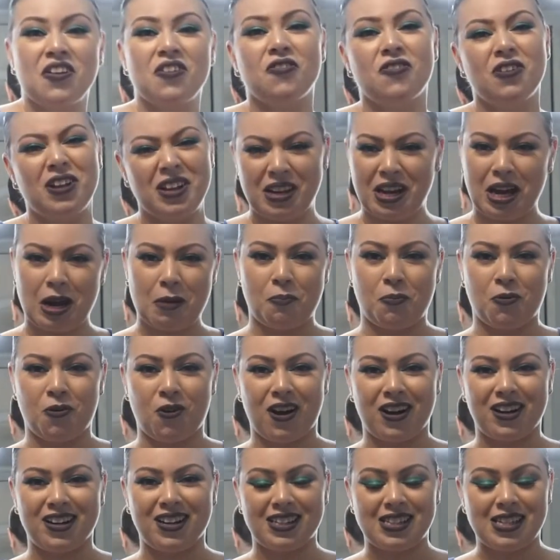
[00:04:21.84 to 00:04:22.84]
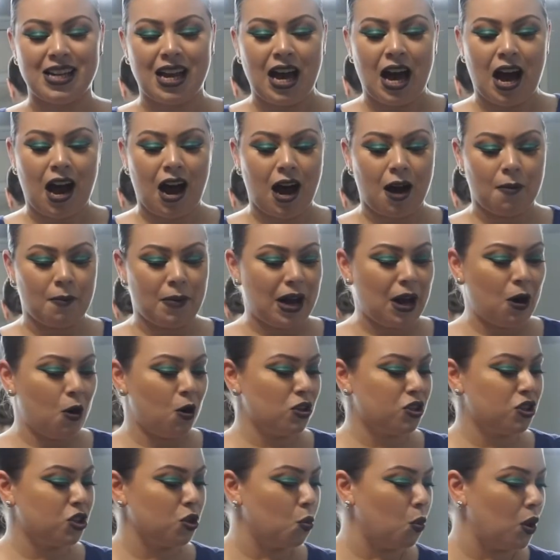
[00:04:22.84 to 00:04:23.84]
really great product. I
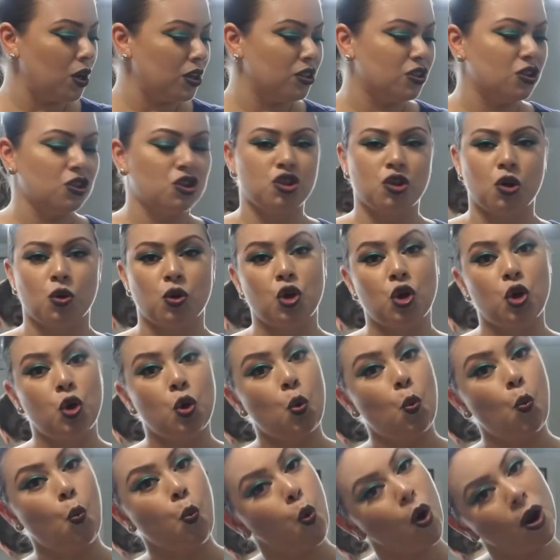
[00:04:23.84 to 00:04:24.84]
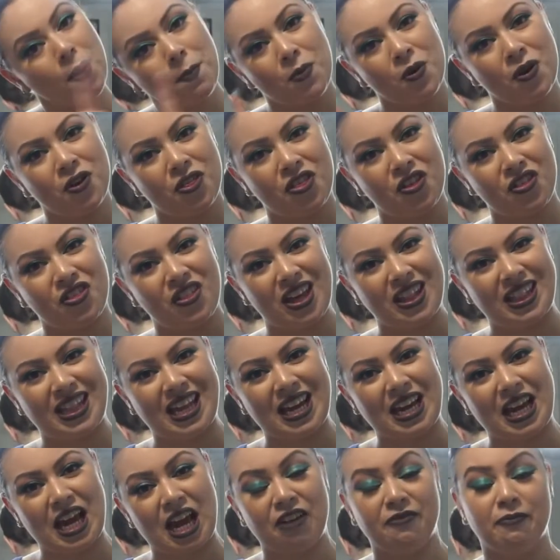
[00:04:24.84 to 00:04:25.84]
also wanted to show you one more thing that
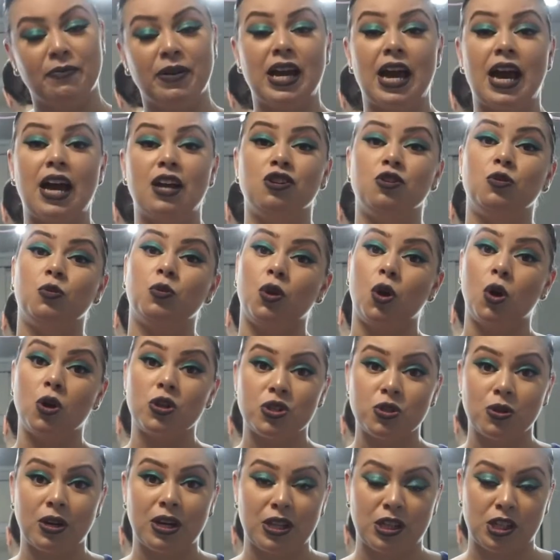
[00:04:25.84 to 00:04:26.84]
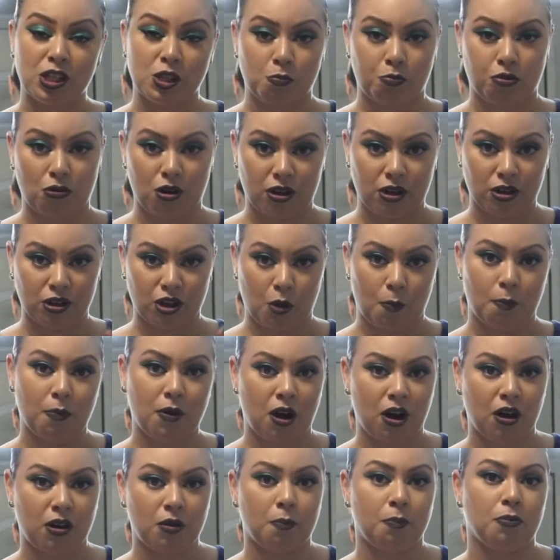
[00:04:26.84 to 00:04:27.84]
they gave me, and you will also get this product
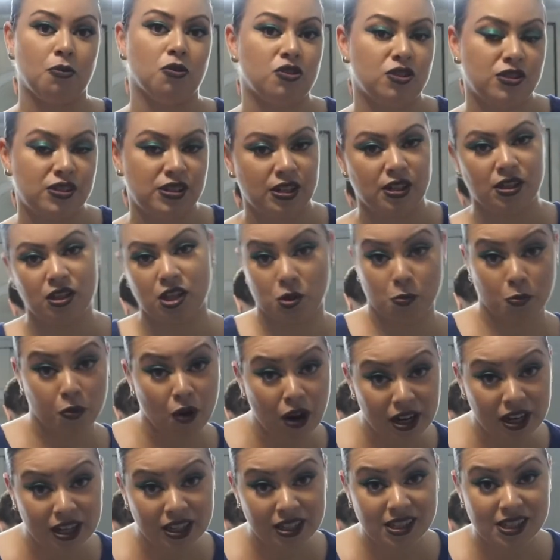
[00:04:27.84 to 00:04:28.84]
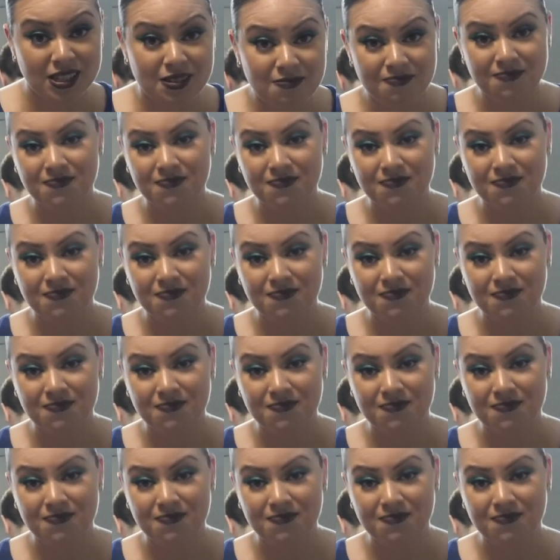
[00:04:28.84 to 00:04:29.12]
upon purchasing this product.